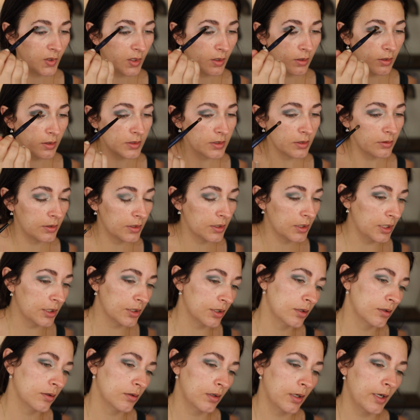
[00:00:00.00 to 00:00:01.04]
Also,
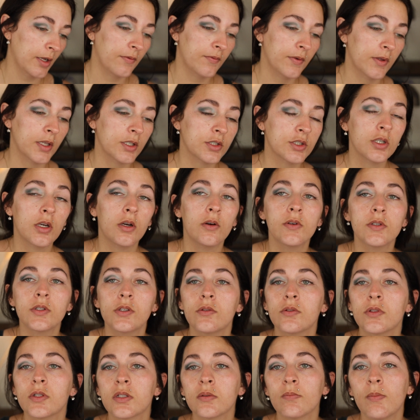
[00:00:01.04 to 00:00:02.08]
Natasha Denona, I feel like she always
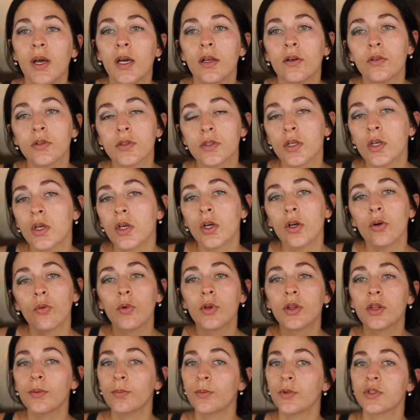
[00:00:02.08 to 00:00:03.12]
uses models
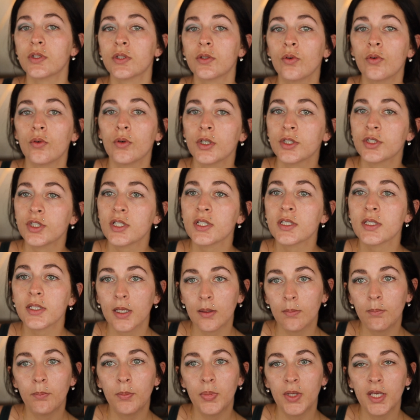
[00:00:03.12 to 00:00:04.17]
with the most gorgeous,
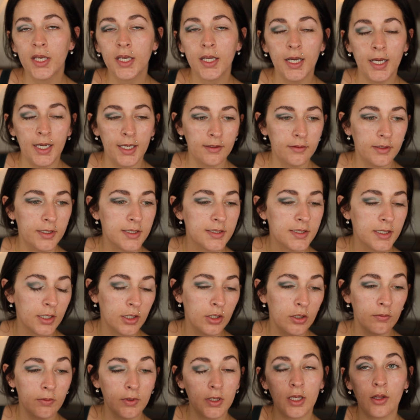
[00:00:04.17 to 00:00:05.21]
like, big eyelids. Like,
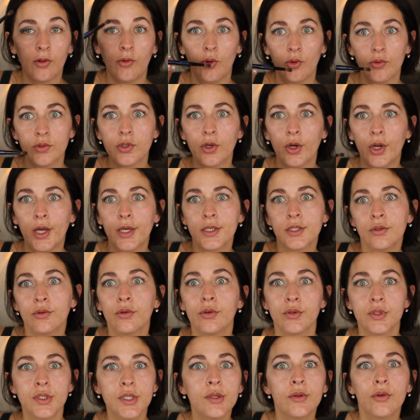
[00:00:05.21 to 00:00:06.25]
you know when they close their eyes and you
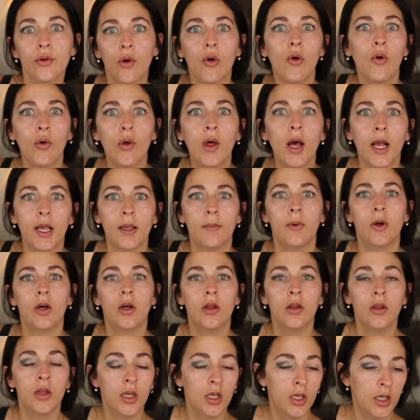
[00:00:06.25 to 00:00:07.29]
can see their whole
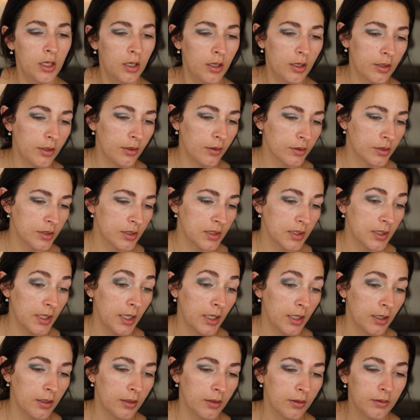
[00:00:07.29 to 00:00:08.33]
eyeball, and you're just
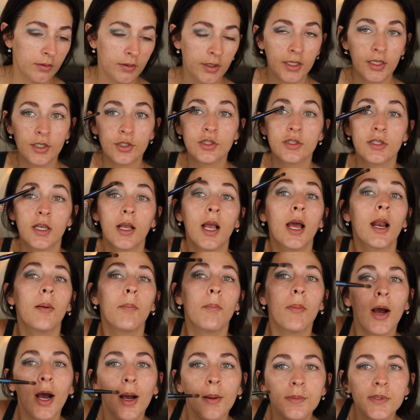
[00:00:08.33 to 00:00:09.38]
like it just like kind of
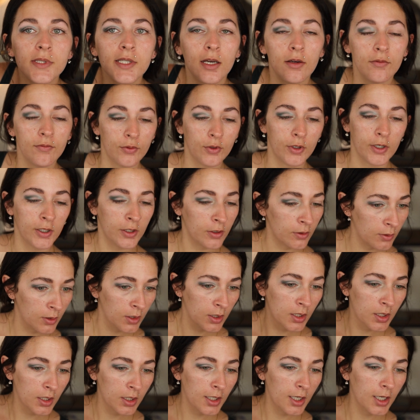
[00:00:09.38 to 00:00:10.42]
pops out for you.
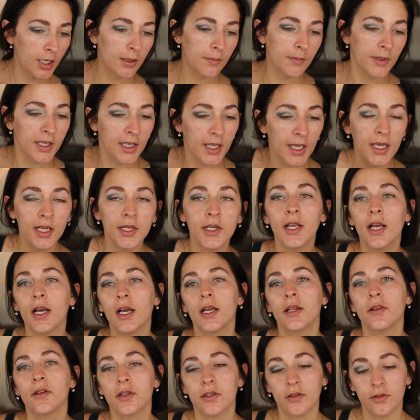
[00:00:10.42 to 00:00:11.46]
And I'm like, any
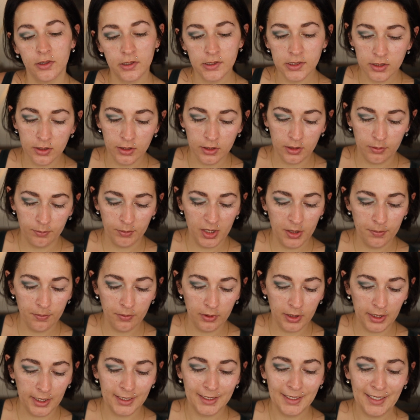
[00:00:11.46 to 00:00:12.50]
eye look looks good on
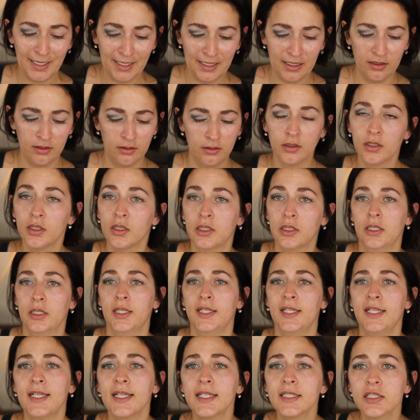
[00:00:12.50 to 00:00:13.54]
people like that.
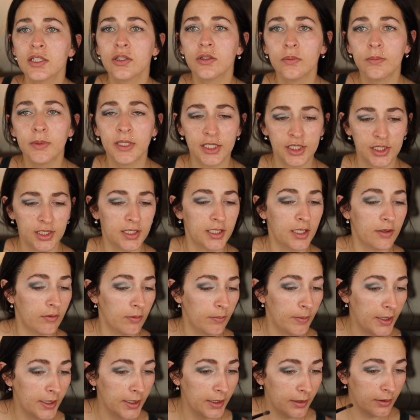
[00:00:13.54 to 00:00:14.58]
Not so much on
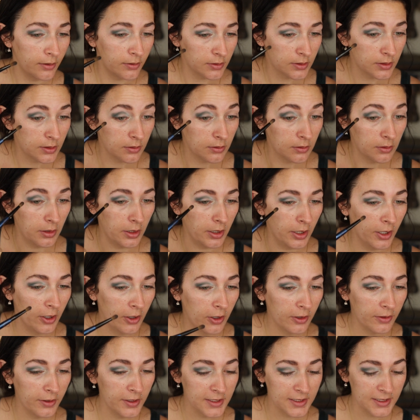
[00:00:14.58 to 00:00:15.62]
everybody else. Or
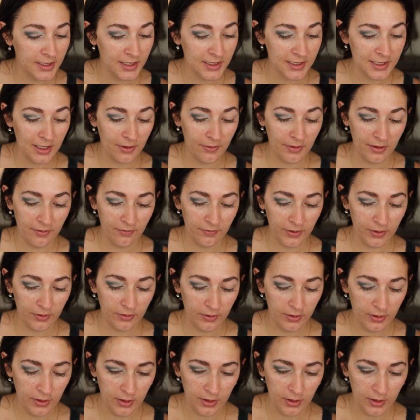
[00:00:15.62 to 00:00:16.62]
at least that's how I feel.